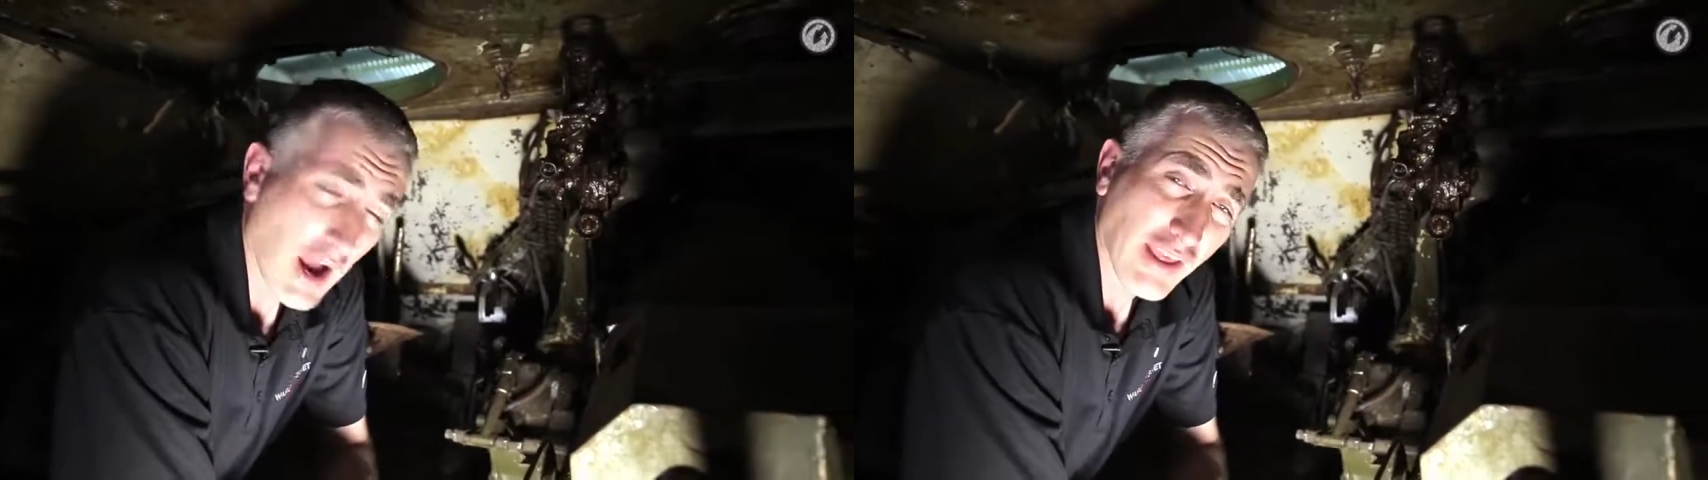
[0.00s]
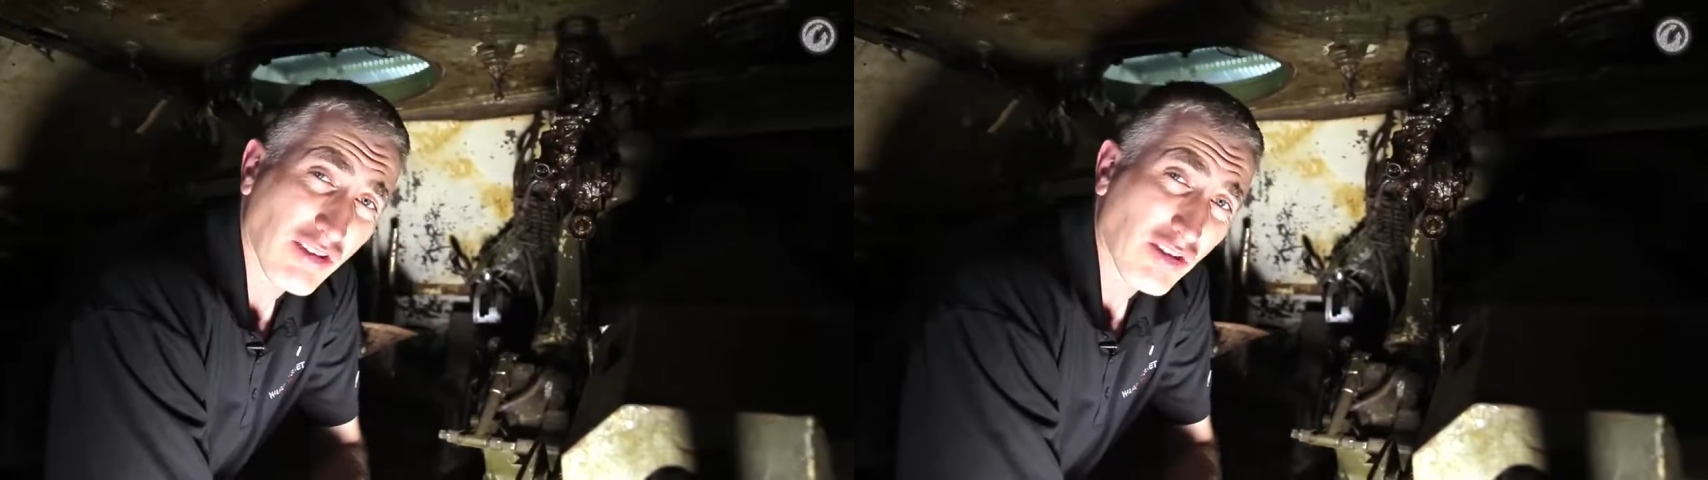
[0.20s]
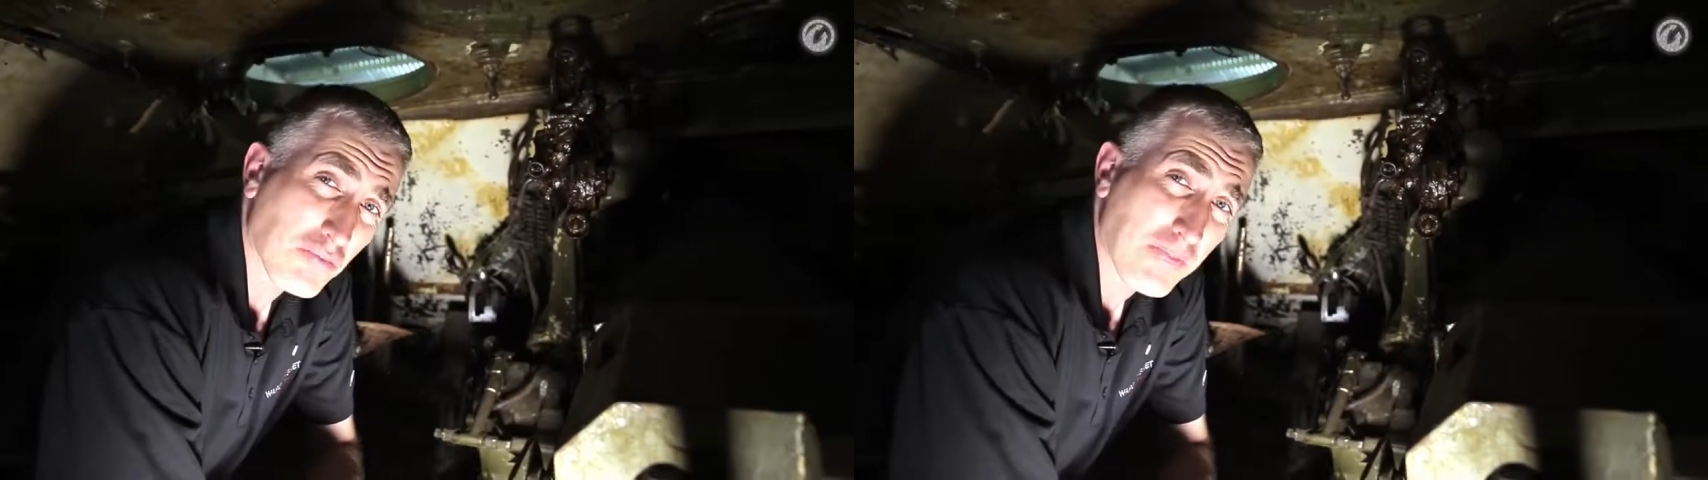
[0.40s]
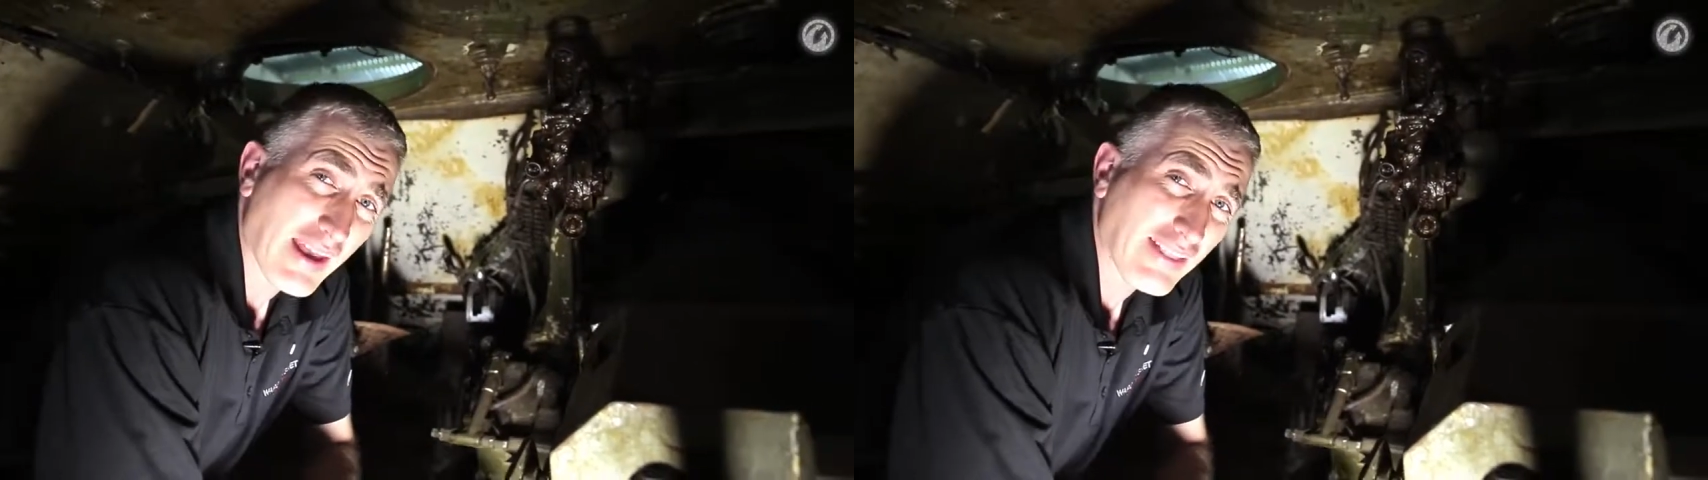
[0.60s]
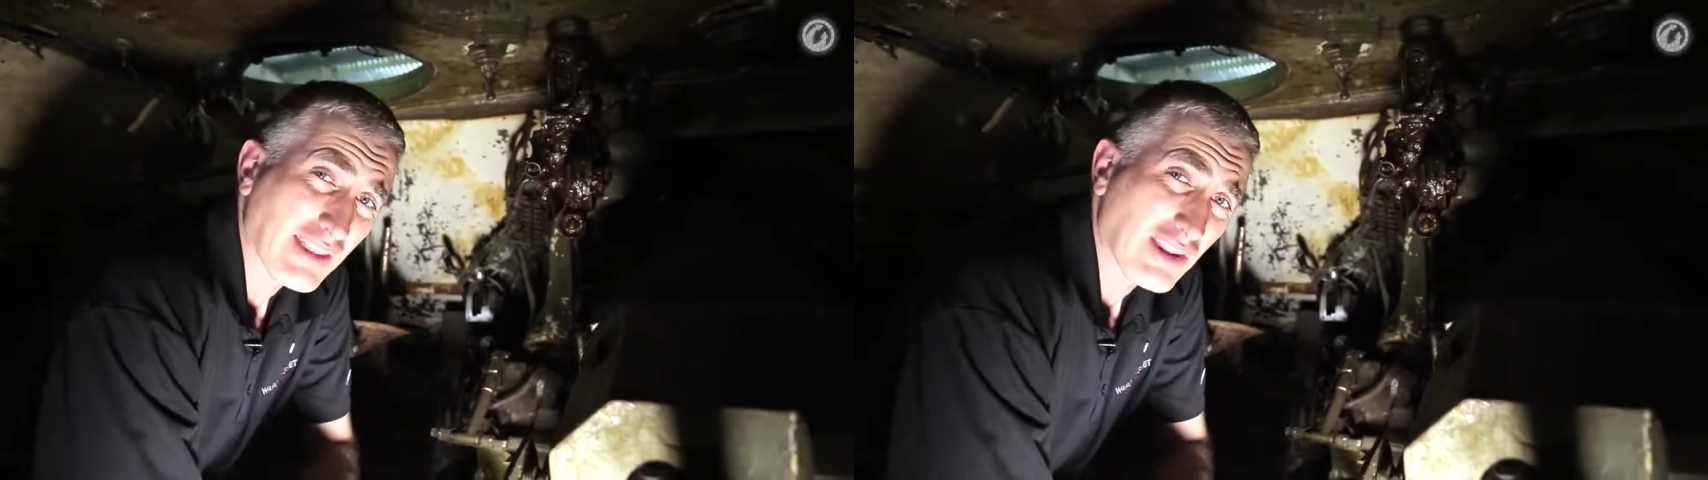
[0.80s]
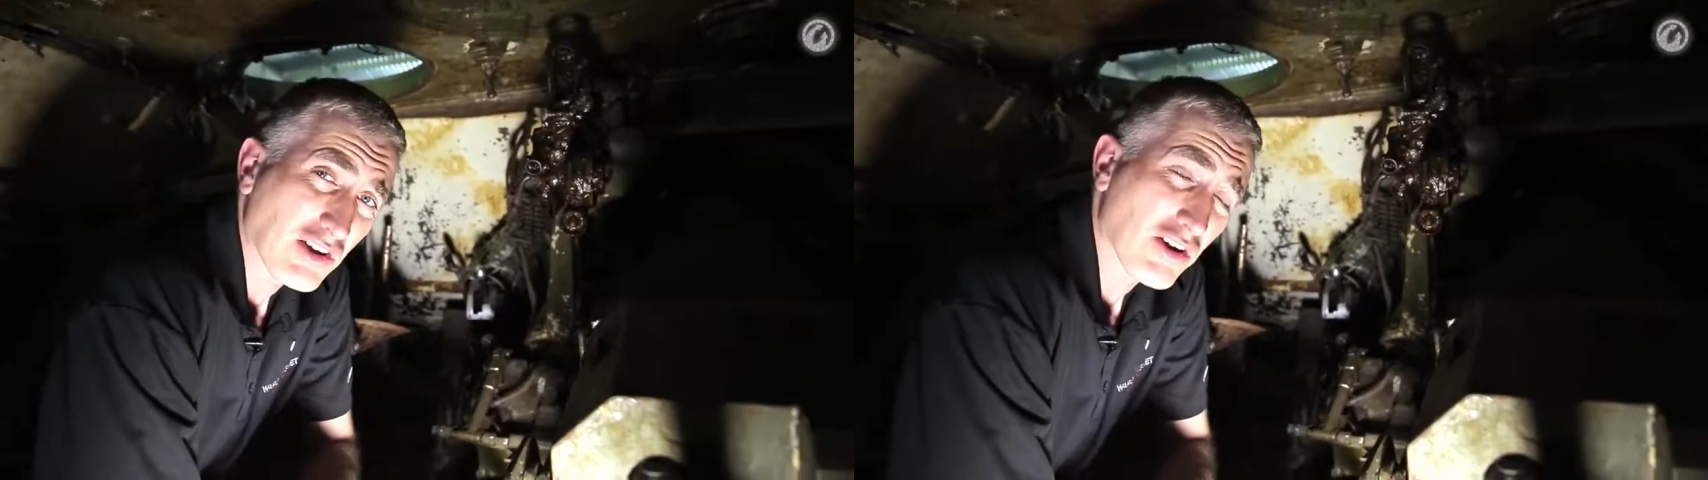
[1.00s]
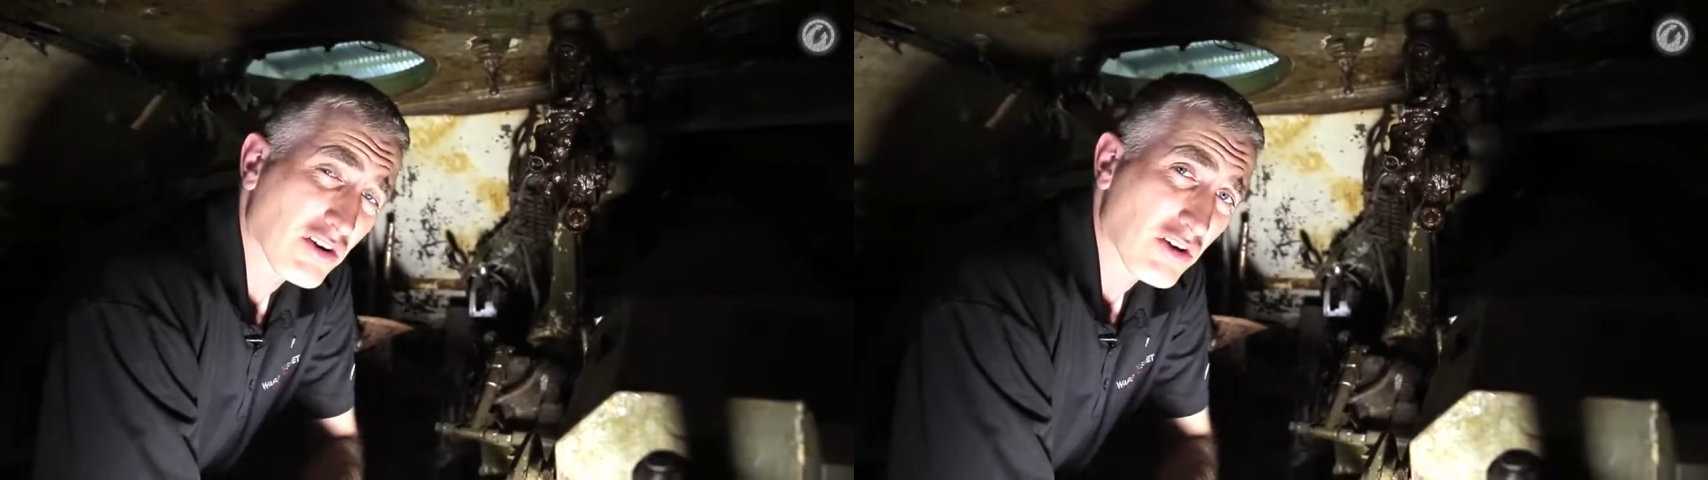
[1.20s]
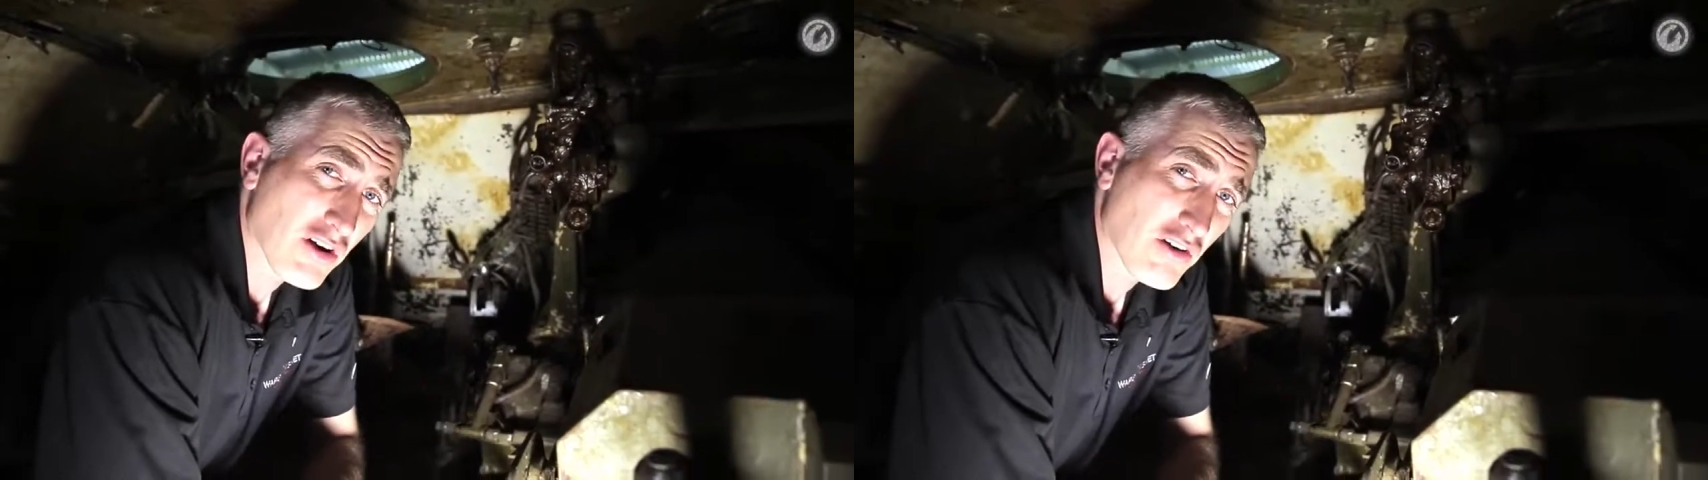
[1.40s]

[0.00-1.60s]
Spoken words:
I suspect that the gunner